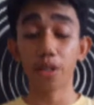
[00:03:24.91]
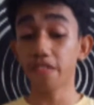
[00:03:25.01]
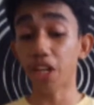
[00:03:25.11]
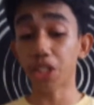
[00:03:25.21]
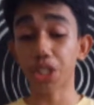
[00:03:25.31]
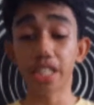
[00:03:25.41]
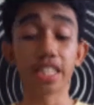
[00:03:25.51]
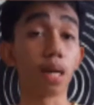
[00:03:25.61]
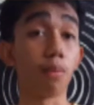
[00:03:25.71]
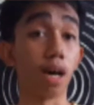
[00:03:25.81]
or the function
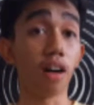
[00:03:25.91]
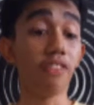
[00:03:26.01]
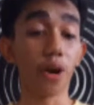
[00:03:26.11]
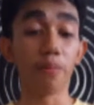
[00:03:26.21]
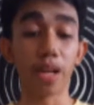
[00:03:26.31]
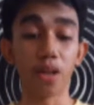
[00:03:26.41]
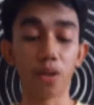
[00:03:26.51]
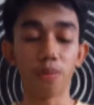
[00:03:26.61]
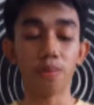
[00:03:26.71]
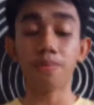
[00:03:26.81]
is above or
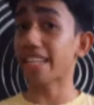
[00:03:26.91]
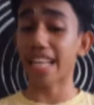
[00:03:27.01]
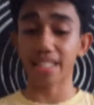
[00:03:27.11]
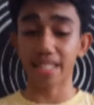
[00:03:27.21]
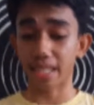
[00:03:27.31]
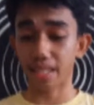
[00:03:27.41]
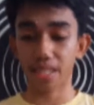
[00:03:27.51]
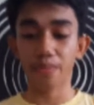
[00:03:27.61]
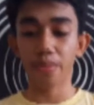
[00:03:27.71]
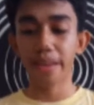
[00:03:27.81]
below the
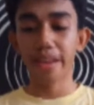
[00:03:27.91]
x-axis.